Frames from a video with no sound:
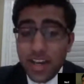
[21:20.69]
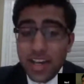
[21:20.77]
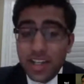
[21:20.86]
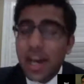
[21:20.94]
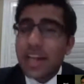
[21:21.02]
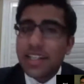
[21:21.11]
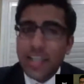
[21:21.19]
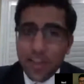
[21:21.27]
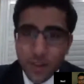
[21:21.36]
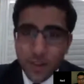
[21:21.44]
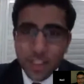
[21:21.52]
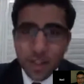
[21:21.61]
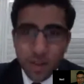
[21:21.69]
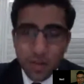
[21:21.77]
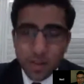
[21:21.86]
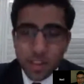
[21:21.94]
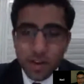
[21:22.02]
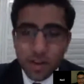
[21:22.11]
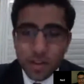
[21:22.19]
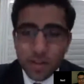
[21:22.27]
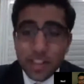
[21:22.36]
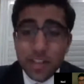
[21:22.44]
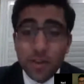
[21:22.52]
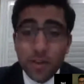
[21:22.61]
I definitely agree, Mr. Arjo. That's
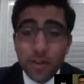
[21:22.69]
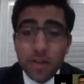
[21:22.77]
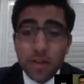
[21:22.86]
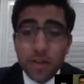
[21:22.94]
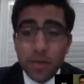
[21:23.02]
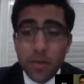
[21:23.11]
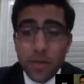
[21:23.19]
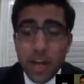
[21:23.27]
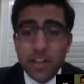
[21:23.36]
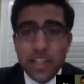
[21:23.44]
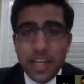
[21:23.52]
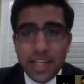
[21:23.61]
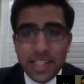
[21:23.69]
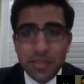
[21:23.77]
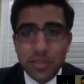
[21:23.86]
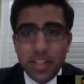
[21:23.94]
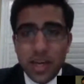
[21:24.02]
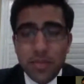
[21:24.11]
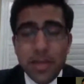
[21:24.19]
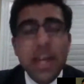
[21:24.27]
a great way to prepare, taking some time,